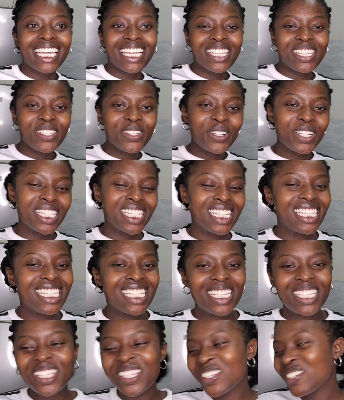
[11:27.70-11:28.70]
he's not
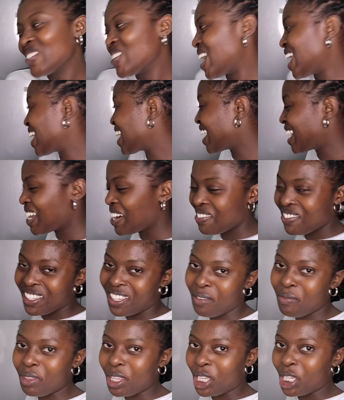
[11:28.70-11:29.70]
eating so i can have
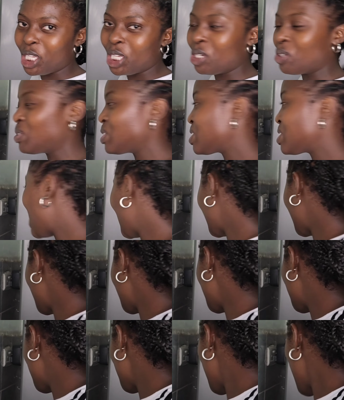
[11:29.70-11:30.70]
something cute i
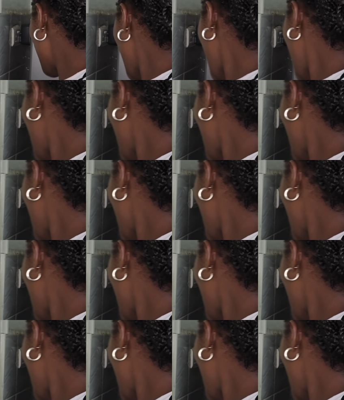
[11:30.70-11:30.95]
can do